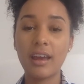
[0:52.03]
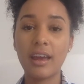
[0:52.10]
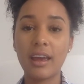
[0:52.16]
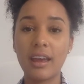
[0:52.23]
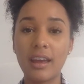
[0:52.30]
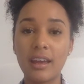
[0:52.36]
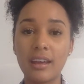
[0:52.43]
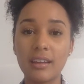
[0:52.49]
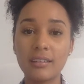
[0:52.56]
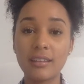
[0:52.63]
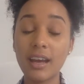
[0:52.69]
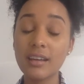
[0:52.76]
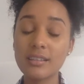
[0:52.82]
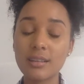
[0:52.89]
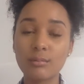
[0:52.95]
And
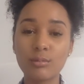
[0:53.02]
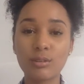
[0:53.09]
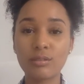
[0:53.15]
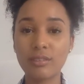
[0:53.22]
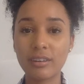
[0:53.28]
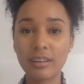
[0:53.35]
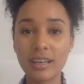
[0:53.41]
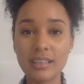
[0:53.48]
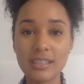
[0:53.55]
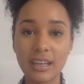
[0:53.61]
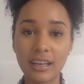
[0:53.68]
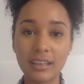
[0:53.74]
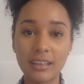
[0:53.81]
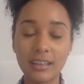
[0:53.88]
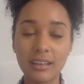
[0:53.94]
yes, I'm just very
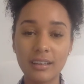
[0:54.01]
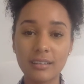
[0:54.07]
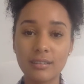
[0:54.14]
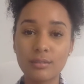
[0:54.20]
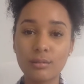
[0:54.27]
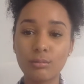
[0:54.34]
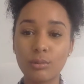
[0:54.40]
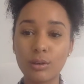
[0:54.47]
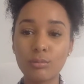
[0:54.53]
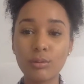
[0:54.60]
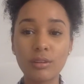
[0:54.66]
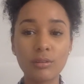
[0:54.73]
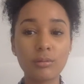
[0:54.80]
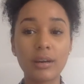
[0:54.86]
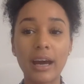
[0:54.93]
excited to work with
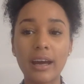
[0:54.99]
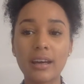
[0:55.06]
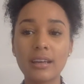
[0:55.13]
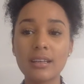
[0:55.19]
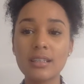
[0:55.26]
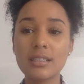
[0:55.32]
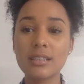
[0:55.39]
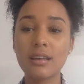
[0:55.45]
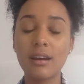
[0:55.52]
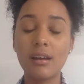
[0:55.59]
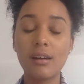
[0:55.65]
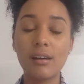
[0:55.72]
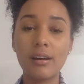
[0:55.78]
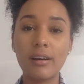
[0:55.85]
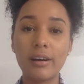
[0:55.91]
you guys.
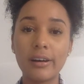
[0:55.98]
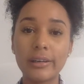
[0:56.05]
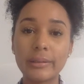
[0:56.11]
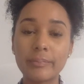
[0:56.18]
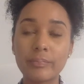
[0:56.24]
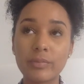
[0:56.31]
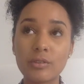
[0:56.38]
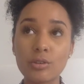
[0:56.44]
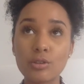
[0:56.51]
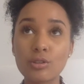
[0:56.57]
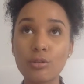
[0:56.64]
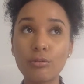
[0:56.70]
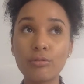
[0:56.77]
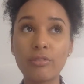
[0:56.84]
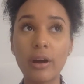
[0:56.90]

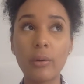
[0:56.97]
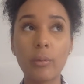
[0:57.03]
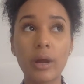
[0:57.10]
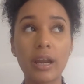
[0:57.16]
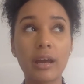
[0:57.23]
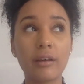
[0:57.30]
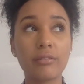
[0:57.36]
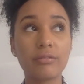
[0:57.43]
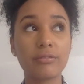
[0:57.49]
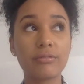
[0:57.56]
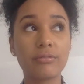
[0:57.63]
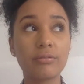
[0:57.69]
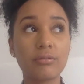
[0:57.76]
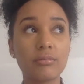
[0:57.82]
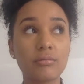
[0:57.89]
So far what I've
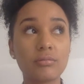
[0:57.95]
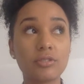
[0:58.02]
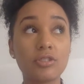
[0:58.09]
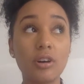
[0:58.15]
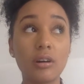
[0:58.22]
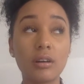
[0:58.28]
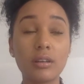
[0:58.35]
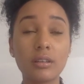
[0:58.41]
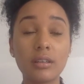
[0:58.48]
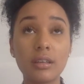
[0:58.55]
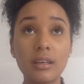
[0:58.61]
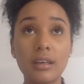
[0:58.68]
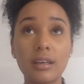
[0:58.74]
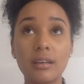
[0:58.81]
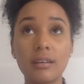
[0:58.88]
done
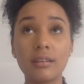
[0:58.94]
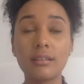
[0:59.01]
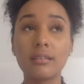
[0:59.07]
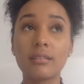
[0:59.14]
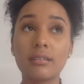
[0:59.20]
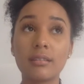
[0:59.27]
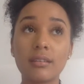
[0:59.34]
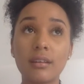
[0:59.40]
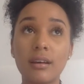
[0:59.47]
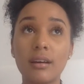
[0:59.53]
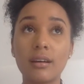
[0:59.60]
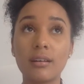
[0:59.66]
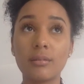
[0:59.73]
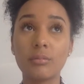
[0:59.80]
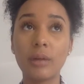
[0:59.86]
is
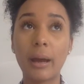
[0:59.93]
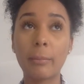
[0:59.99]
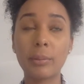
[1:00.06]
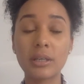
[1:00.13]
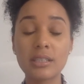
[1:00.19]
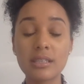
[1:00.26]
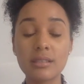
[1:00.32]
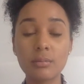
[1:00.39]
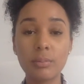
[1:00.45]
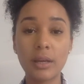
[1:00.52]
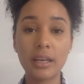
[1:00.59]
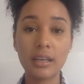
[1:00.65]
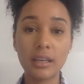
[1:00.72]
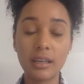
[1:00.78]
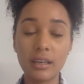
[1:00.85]
I
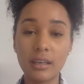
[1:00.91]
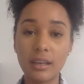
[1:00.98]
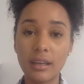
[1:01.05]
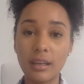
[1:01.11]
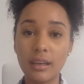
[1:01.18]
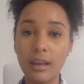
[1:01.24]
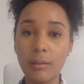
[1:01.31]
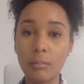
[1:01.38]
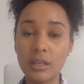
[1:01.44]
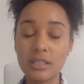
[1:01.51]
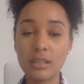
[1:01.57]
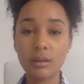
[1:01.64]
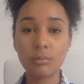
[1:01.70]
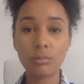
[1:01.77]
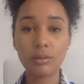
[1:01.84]
participated in a
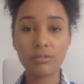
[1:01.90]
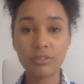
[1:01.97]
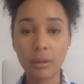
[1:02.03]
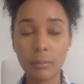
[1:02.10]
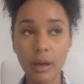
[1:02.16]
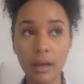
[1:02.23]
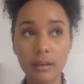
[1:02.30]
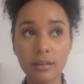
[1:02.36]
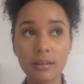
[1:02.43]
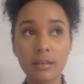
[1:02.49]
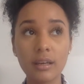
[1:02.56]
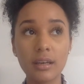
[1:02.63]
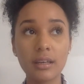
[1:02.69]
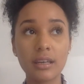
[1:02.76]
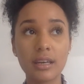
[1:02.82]
meeting with FEMAC
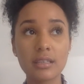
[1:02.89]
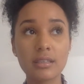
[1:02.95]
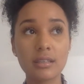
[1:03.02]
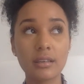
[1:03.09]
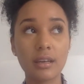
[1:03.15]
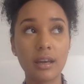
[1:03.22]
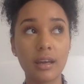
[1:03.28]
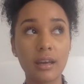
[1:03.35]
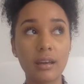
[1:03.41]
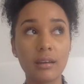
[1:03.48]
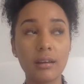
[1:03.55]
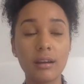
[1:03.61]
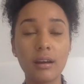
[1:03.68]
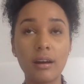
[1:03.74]
yesterday